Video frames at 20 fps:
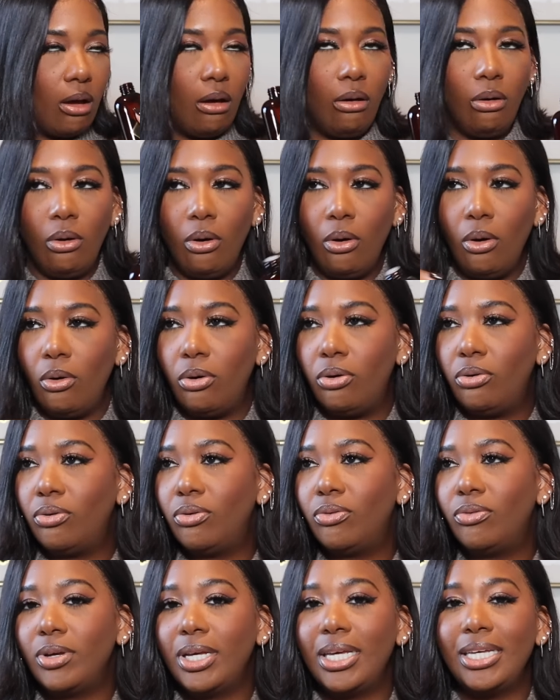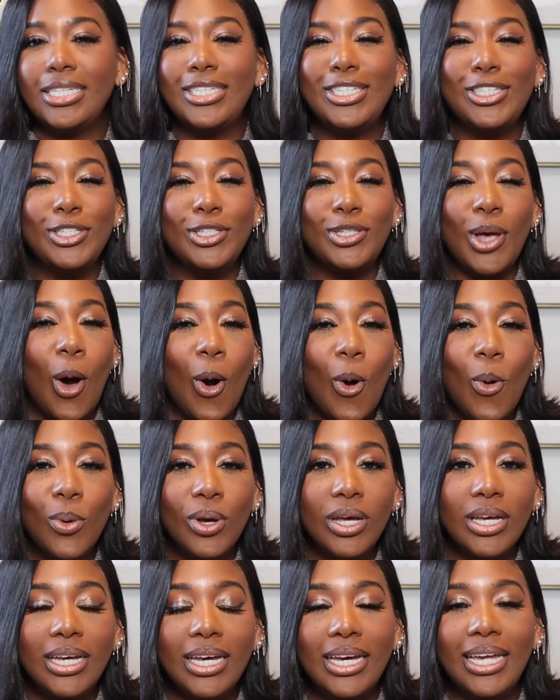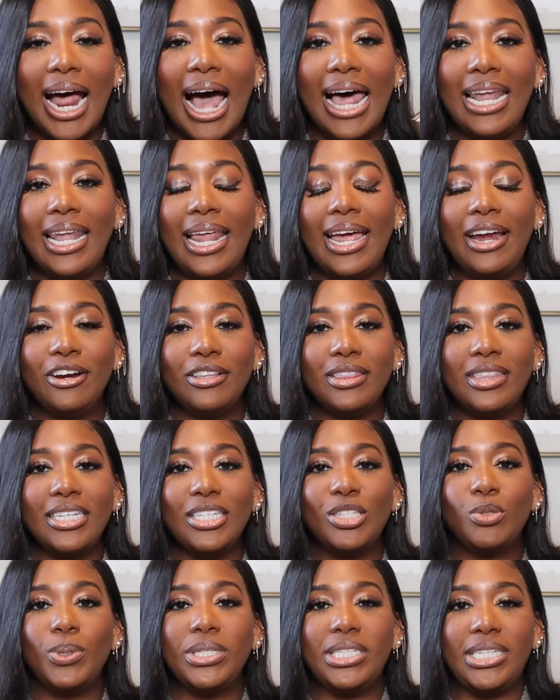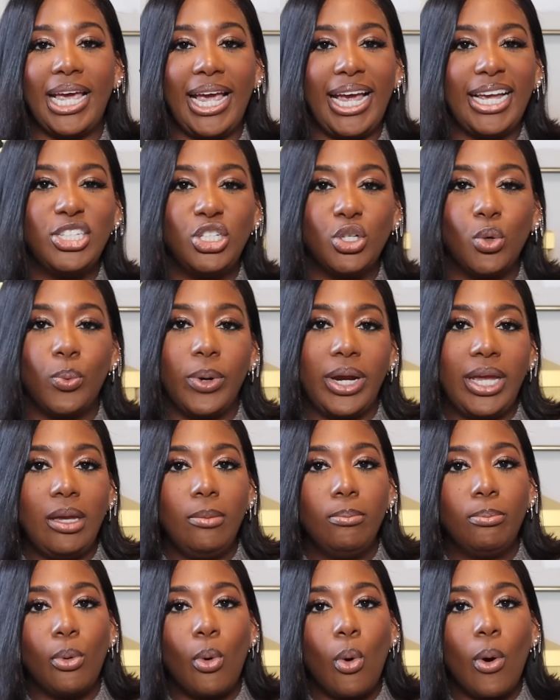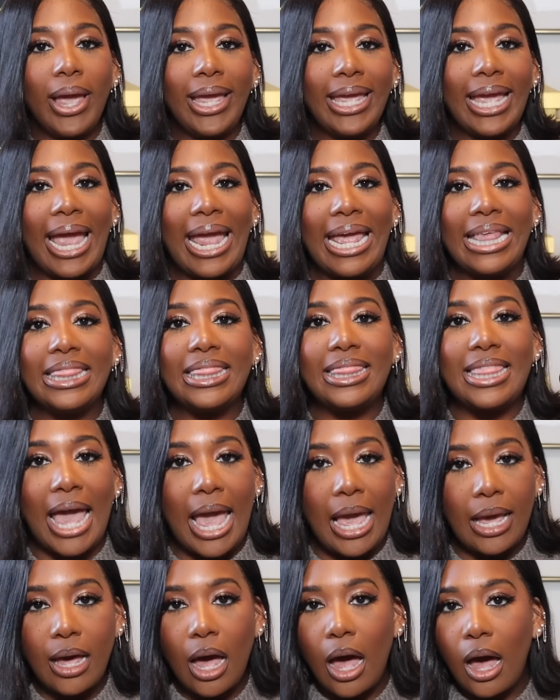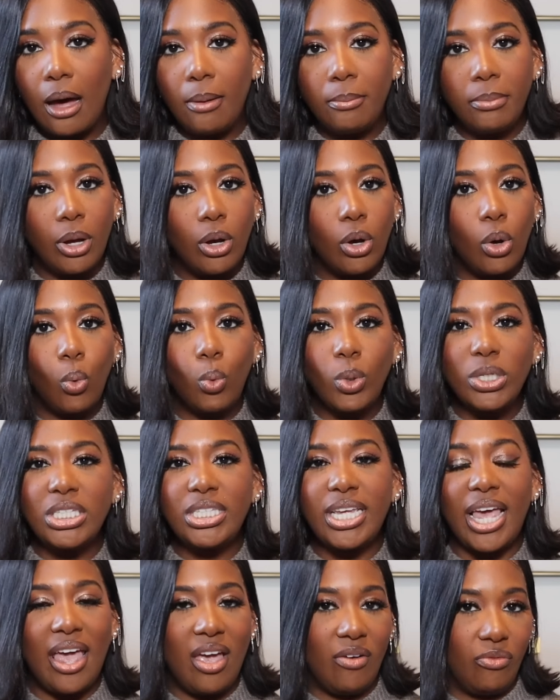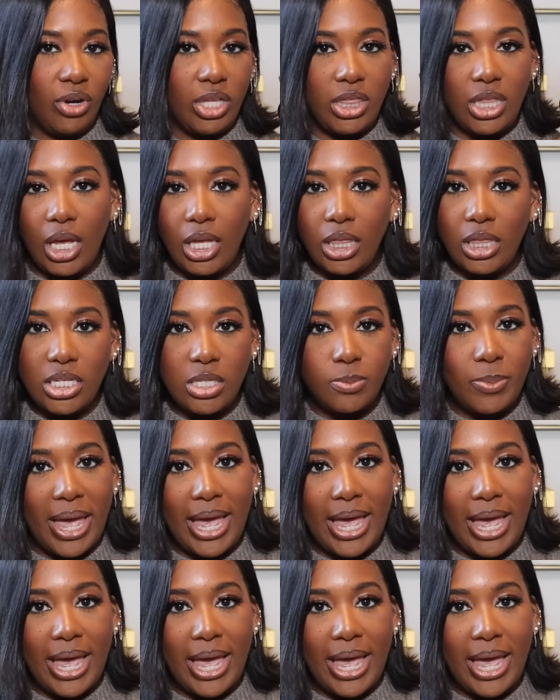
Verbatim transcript: oh, it's so good. I layered this with Tangerine Boy, and that combo was everything this